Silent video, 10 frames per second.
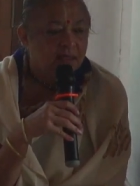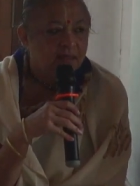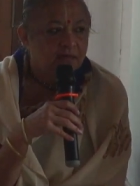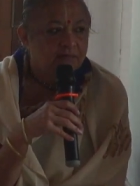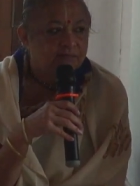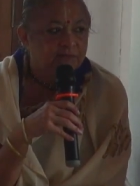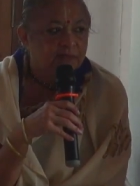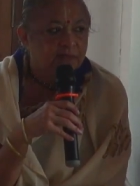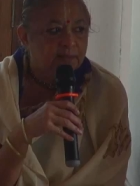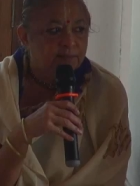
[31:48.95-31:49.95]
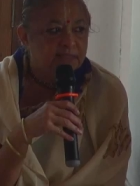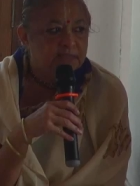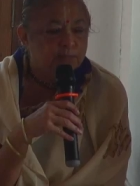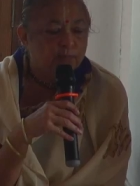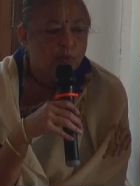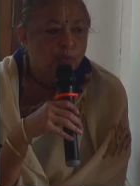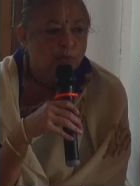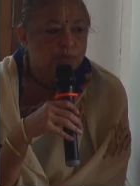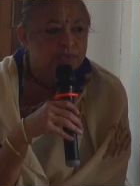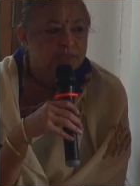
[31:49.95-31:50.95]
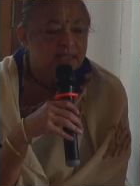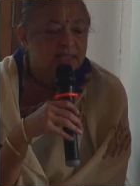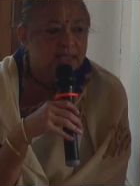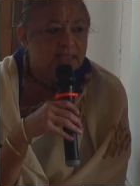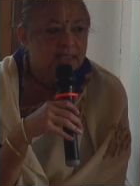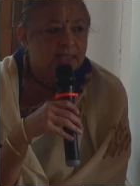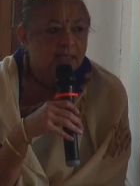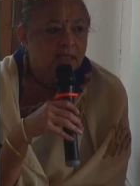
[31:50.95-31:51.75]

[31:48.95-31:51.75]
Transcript: of uh, mixed modes and